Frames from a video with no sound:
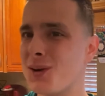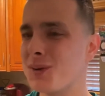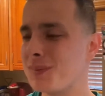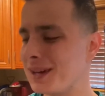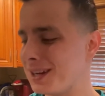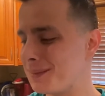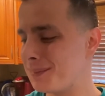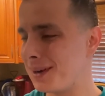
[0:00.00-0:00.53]

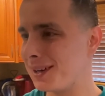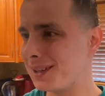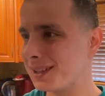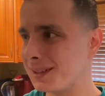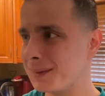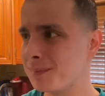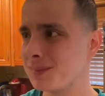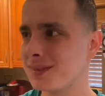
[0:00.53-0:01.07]
peanut
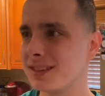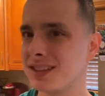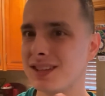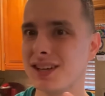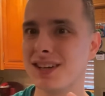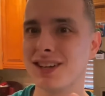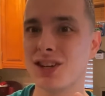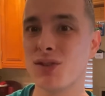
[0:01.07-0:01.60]
butter,
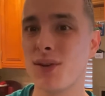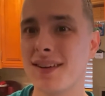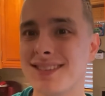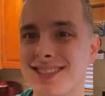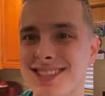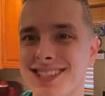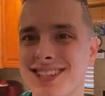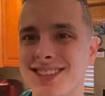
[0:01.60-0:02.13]
the
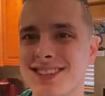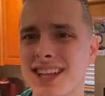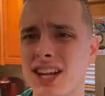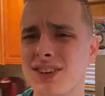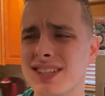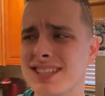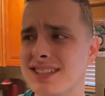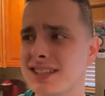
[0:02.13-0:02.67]
crunchier
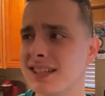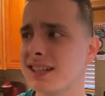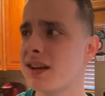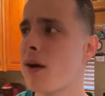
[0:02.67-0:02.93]
celery stick.